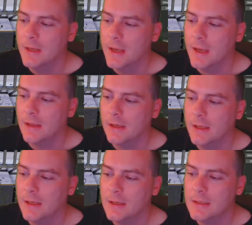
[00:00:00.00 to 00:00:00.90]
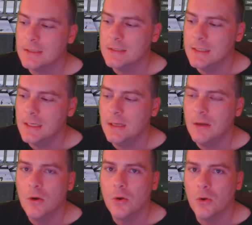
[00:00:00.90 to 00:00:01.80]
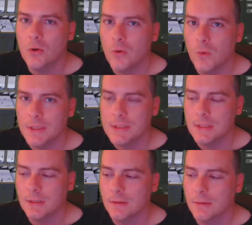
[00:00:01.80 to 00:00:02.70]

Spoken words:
and click denoising.